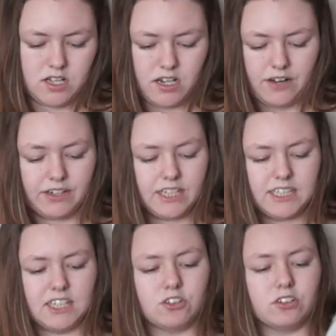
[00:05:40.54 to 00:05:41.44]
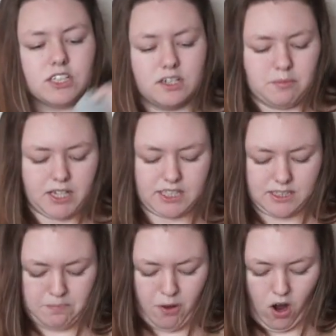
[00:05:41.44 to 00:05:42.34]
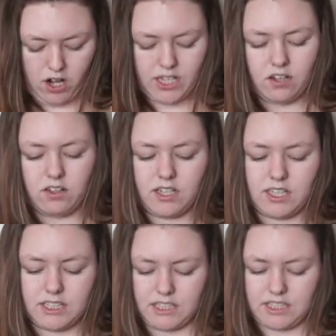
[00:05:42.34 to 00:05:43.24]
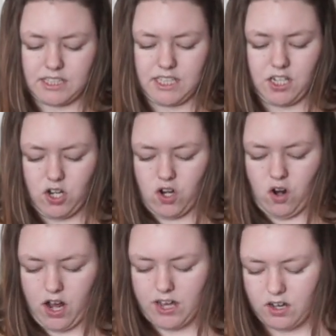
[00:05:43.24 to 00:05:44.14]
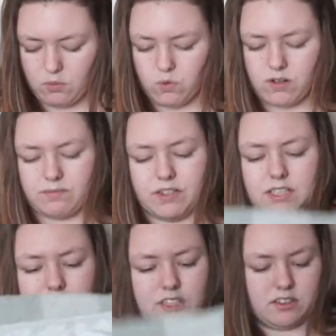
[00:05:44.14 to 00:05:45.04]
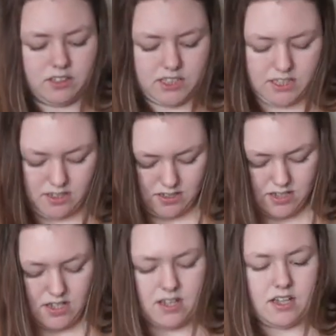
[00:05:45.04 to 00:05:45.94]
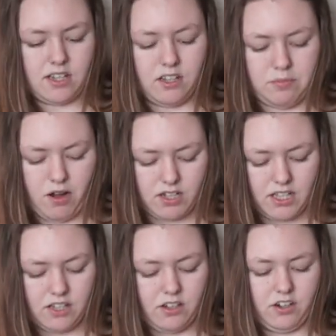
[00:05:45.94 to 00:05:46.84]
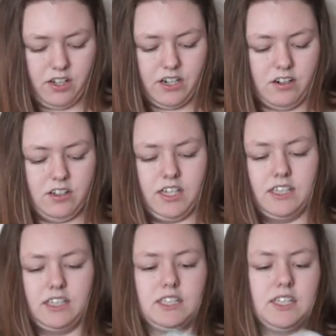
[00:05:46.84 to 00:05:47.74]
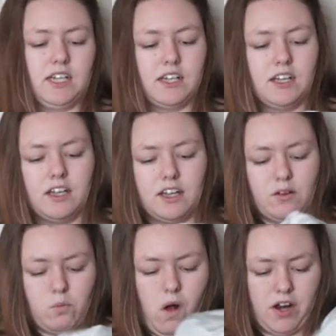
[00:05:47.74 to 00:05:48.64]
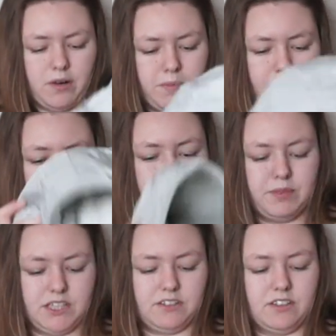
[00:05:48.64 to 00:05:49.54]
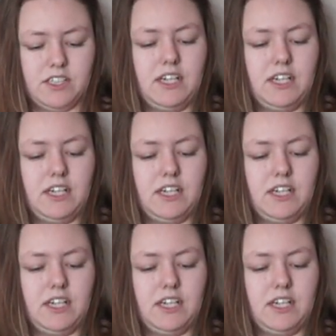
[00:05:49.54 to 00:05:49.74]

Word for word: Now it is interesting because the pocket on this is like not a warm fuzzy material. It's like a, the pocket and the hood are like these like waterproof materials, so